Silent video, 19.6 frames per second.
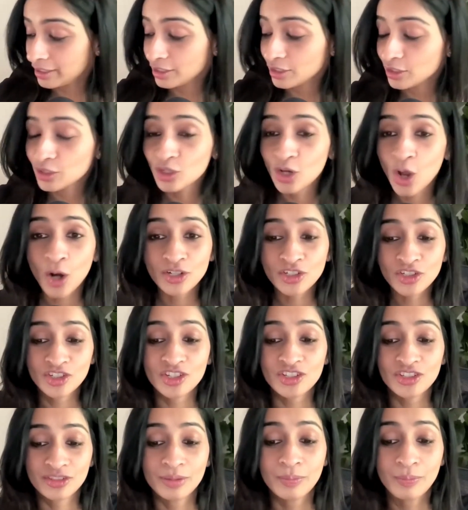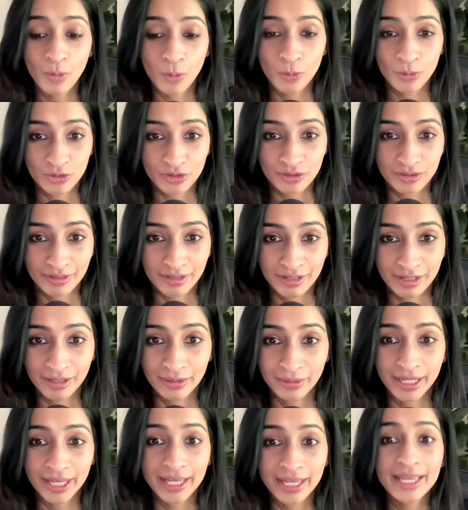not just the pose.
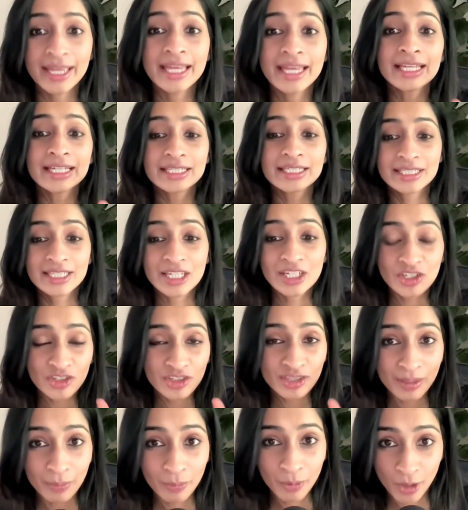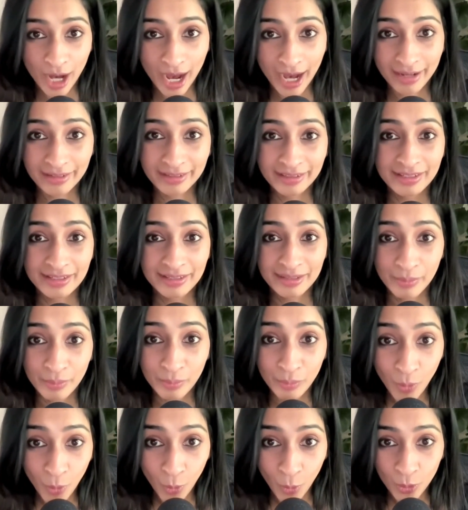Okay. Teach the practice
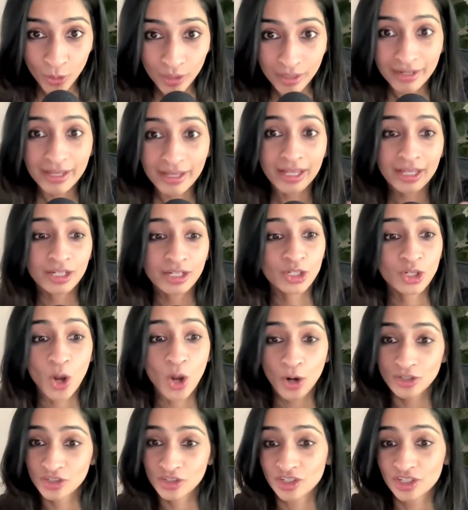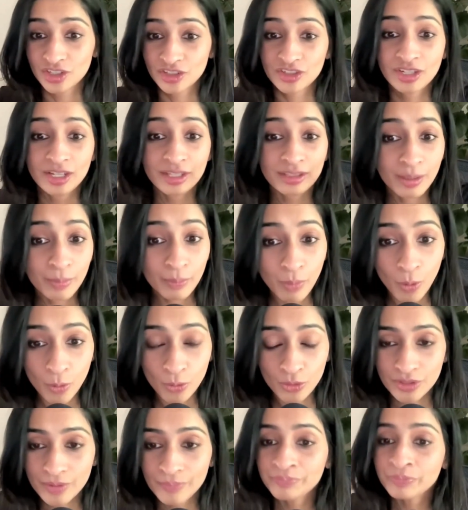more, not just the
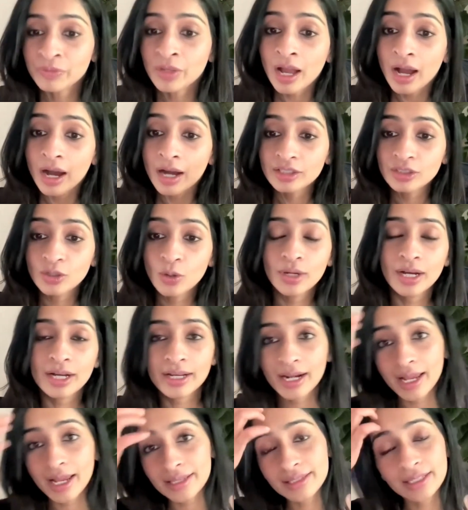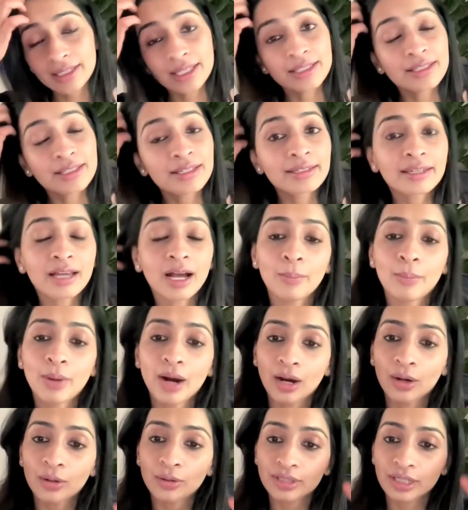pose. A yoga class isn't
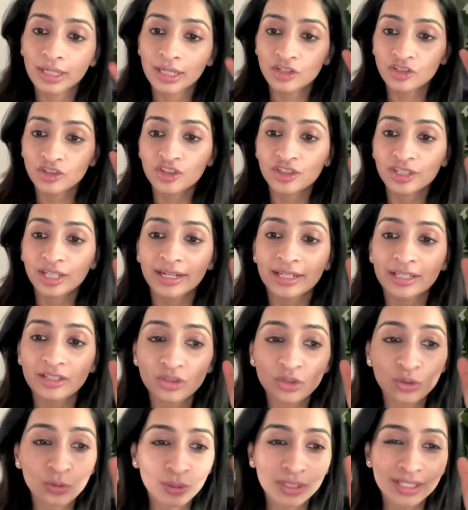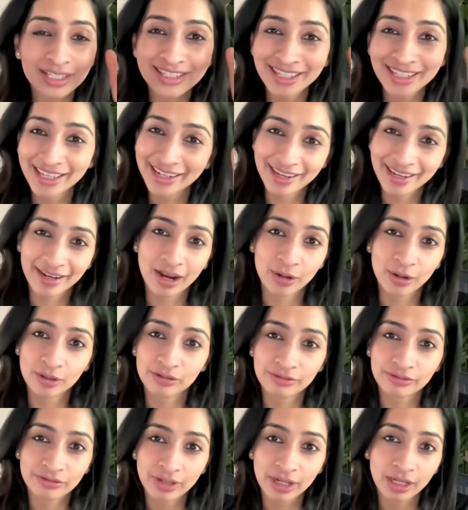about just getting students in and out
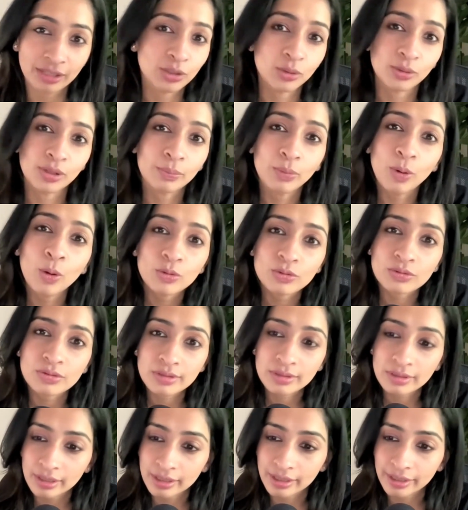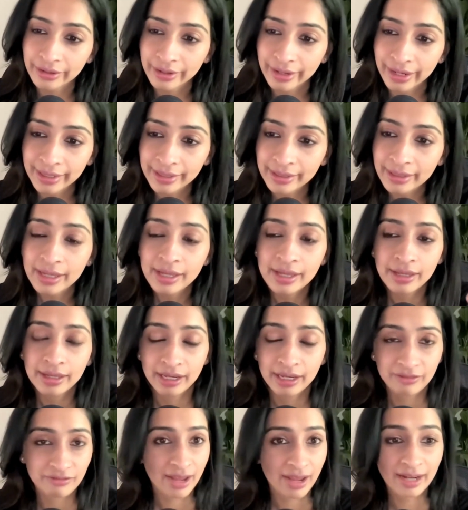of a yoga pose, right?
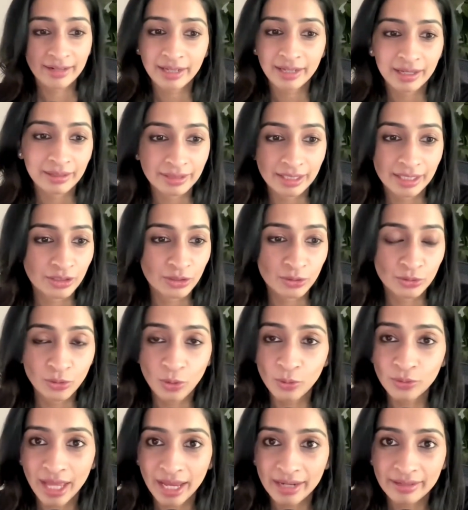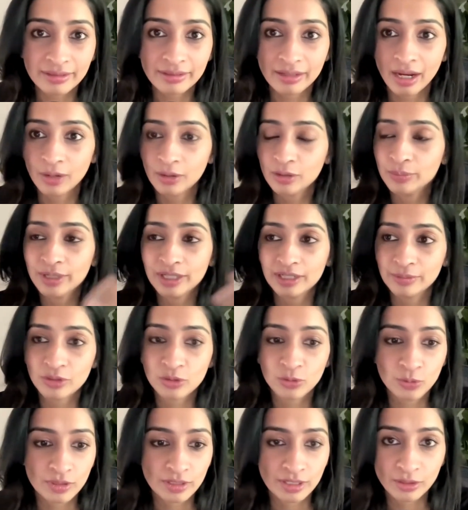In fact, I think you know that how to bring a
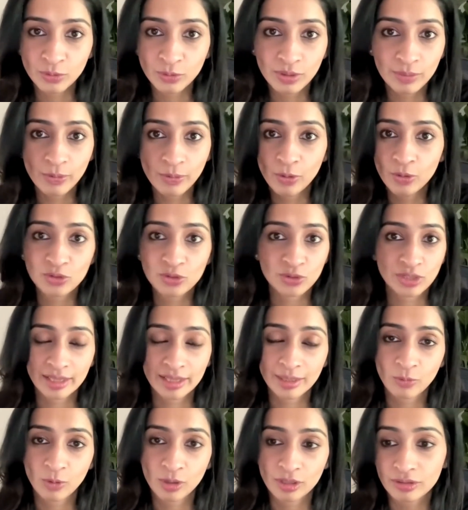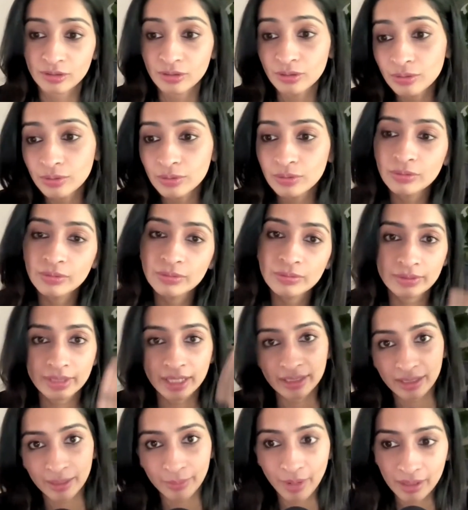student into a pose, tell them what to do,
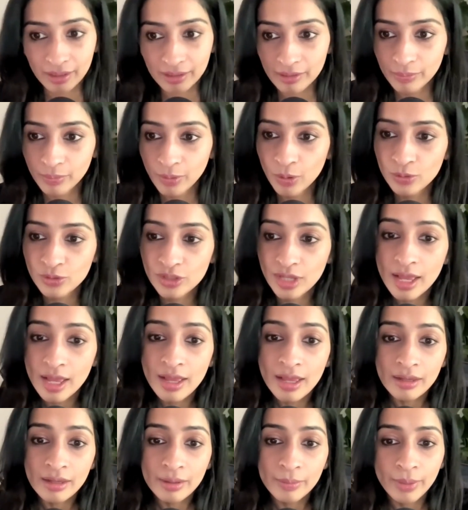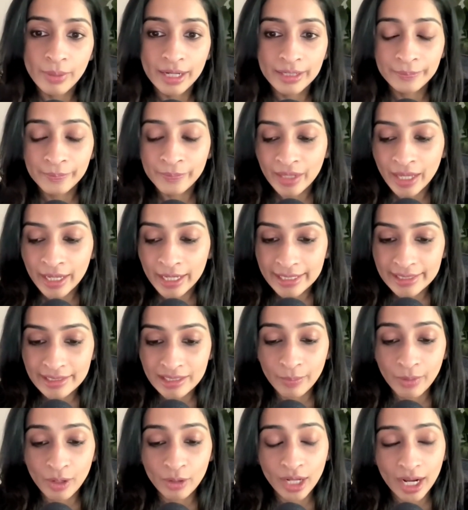take them out of the pose. But it's
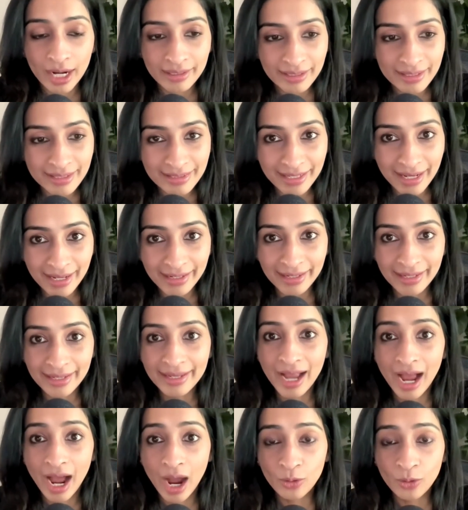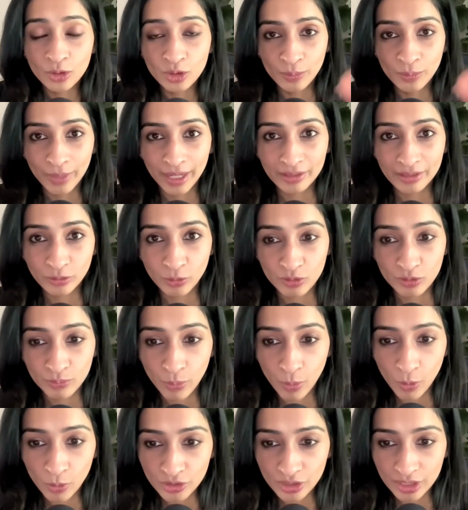about understanding how to make those
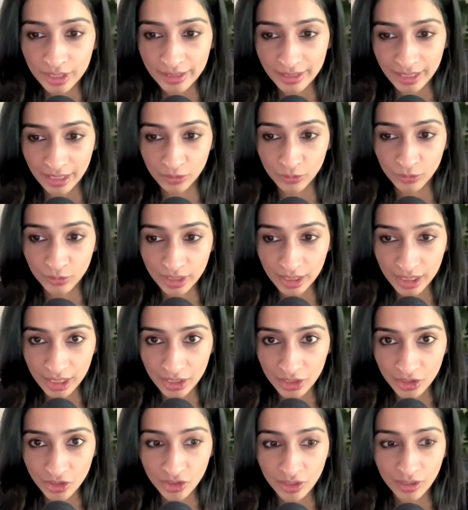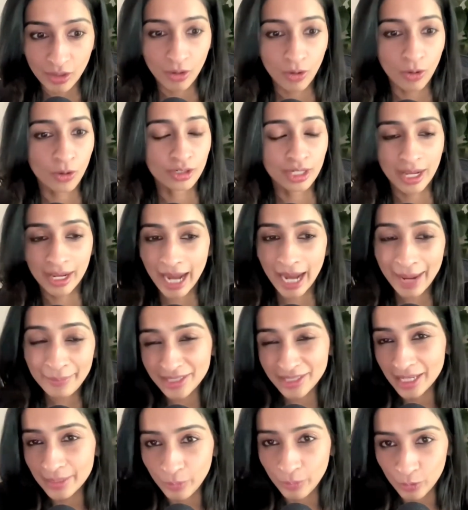poses that you teach, or and I'm
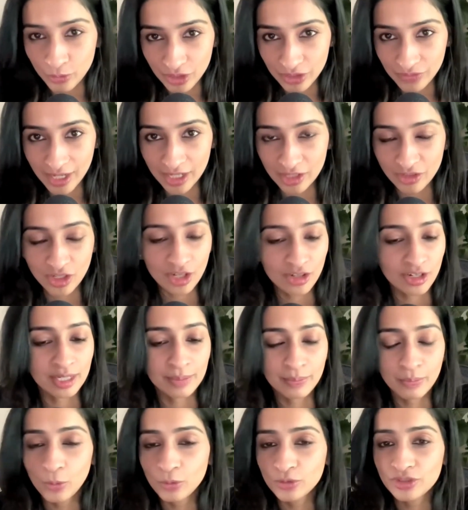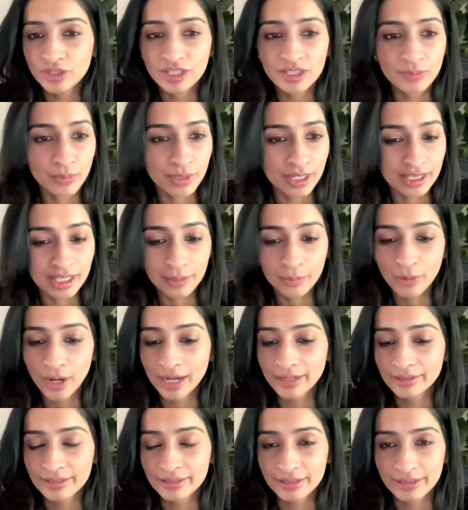saying poses very generally, poses, breathing
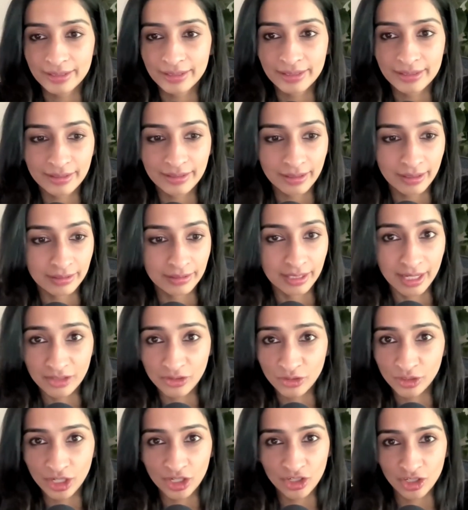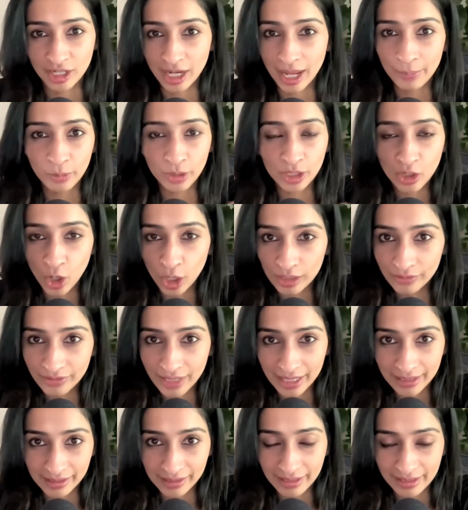practices, the restoration, I'm putting all of
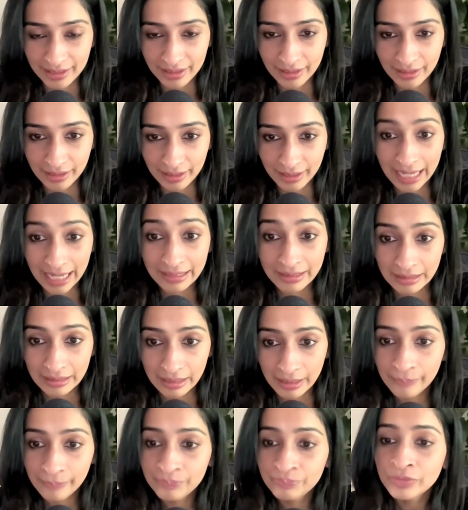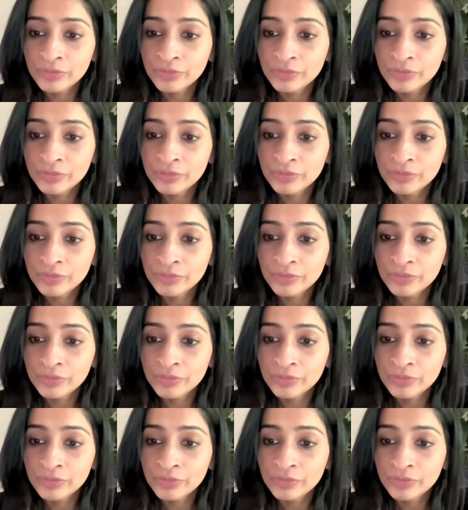that in this category,